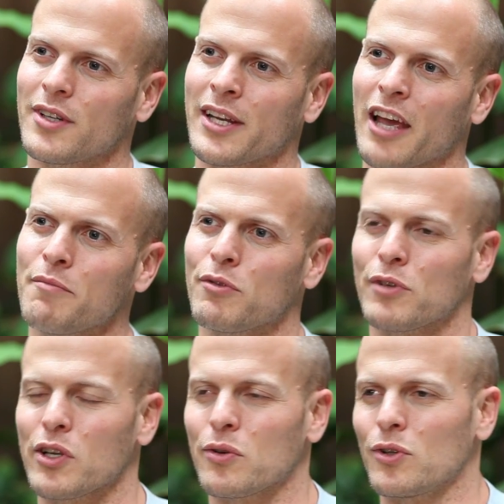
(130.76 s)
and have been
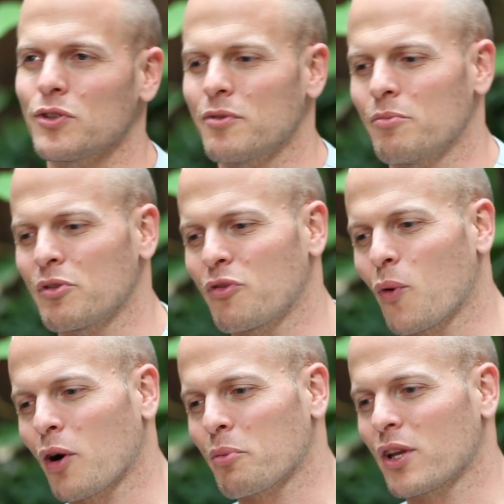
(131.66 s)
ridiculed
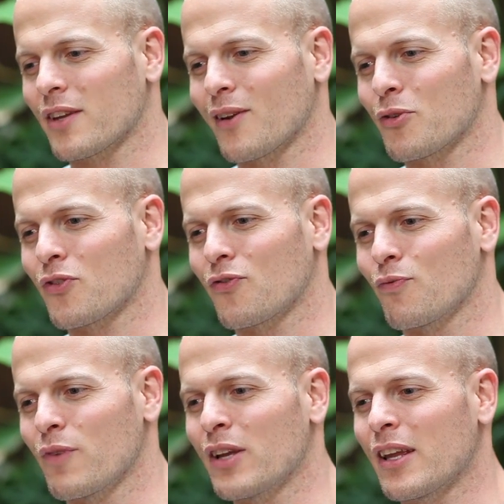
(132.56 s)
before because I was
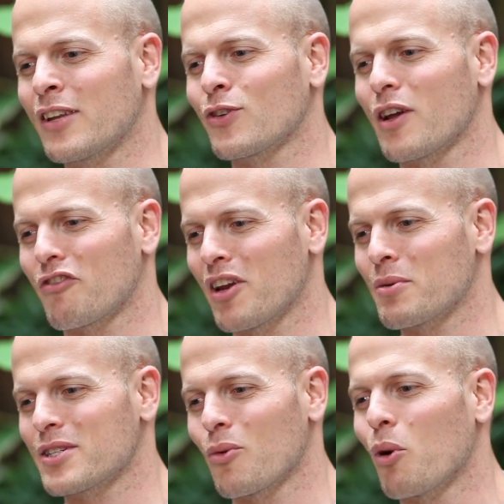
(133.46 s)
internet
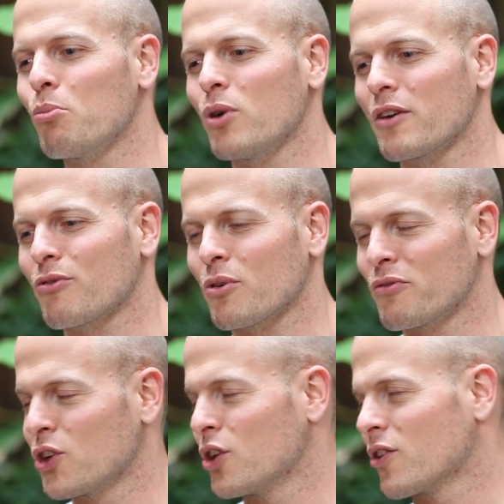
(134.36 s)
famous at one point for a
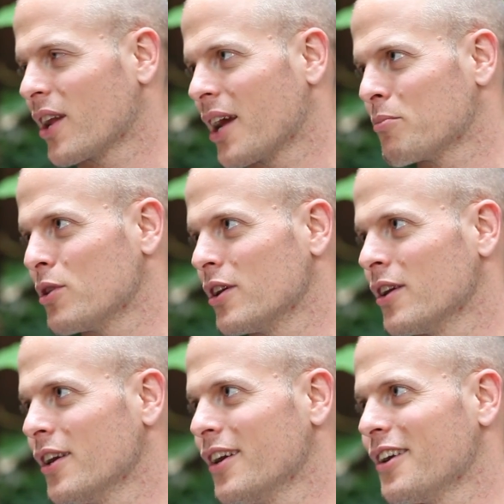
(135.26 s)
video that had me
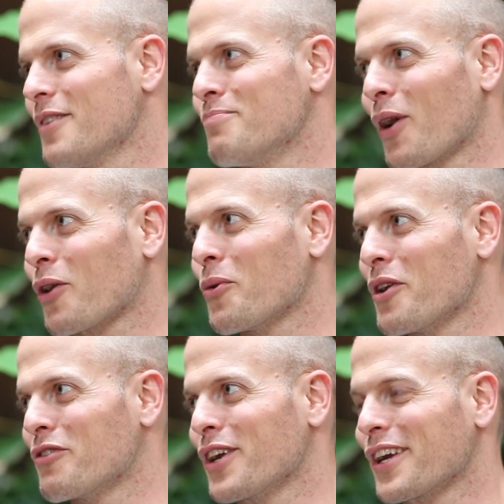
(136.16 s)

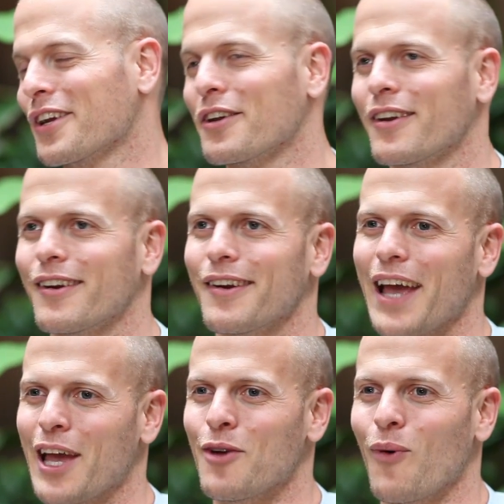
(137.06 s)
microwaving
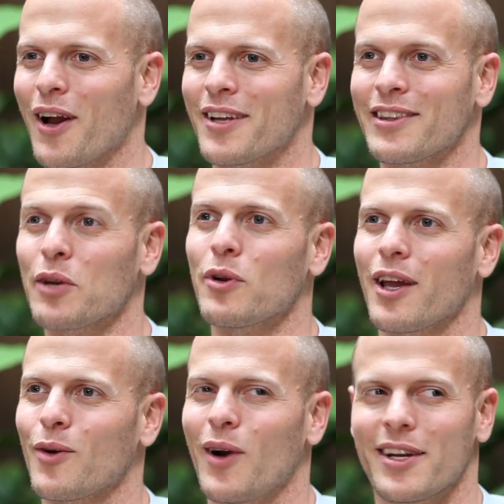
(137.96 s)
egg white, liquid
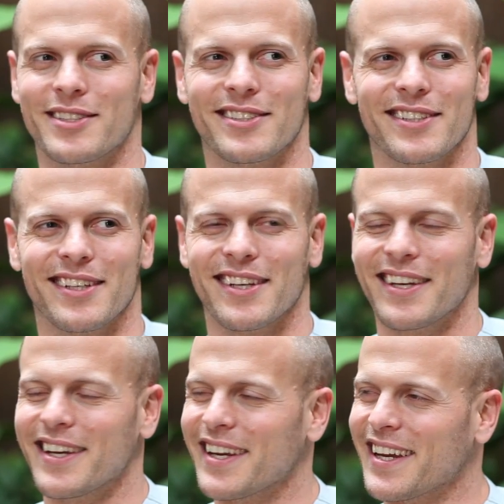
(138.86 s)
egg whites
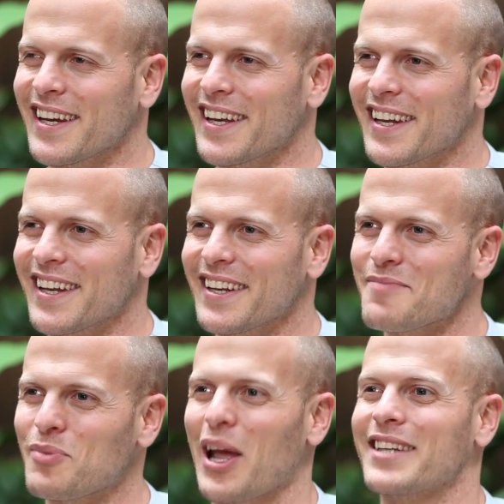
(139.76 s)
in
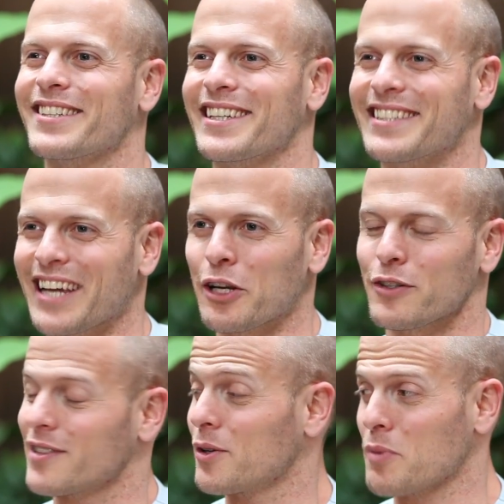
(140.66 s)
plastic
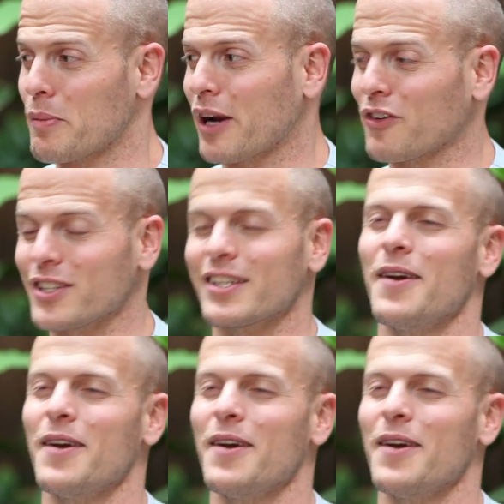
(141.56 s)
containers, and that was my breakfast.